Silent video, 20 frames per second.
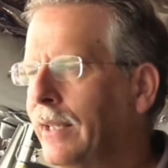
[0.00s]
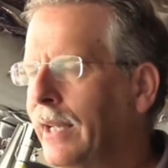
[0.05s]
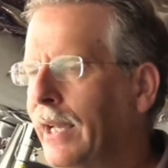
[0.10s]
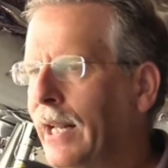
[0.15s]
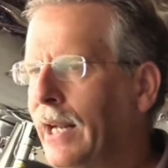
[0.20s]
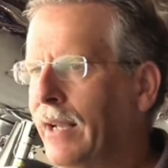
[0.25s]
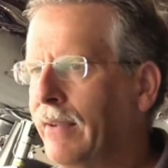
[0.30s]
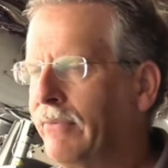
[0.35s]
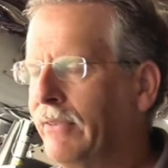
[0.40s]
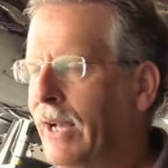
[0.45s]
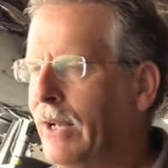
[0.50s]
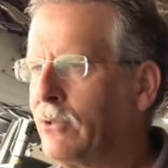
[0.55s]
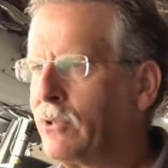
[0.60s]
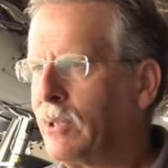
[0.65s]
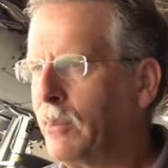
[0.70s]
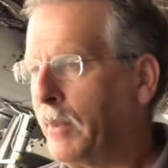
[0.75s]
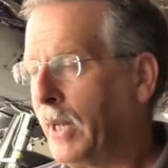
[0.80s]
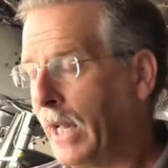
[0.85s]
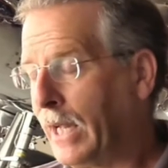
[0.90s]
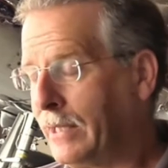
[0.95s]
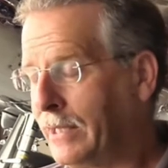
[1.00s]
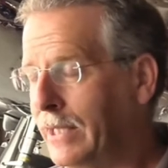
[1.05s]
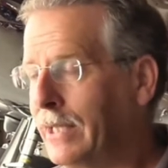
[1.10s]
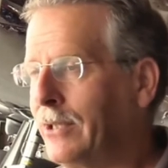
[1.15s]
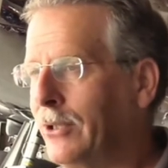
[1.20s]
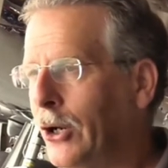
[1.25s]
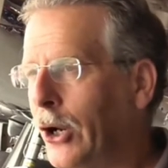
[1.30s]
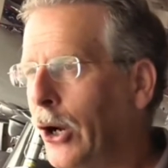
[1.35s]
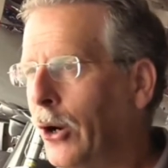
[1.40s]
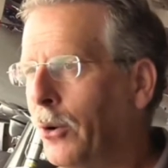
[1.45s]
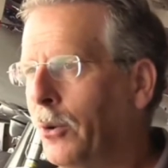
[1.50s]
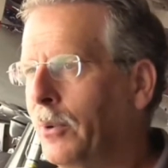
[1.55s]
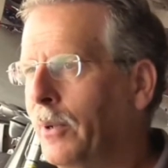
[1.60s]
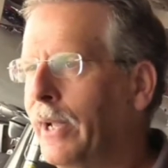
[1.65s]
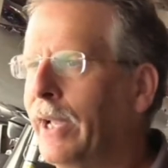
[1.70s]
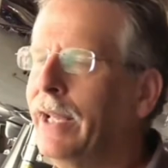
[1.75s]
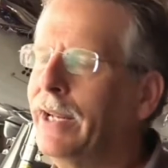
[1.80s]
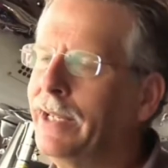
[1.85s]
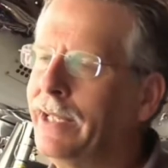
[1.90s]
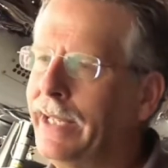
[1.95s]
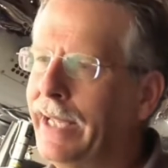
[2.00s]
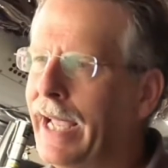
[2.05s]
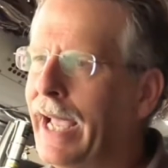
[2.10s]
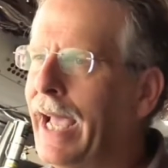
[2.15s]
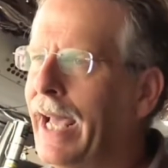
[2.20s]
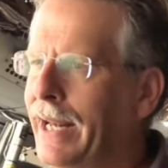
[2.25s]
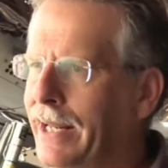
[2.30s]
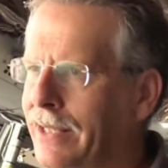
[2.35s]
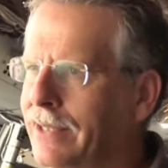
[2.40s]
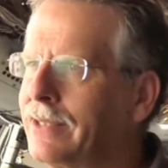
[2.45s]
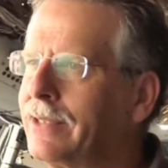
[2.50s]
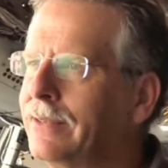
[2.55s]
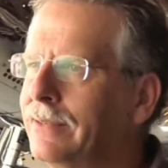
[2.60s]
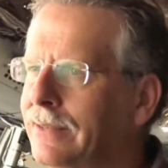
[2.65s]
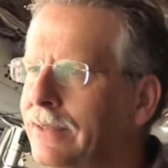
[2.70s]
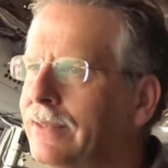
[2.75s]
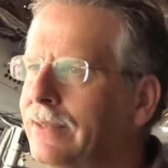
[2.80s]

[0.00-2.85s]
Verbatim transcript: and I found somebody I didn't know, and he had it.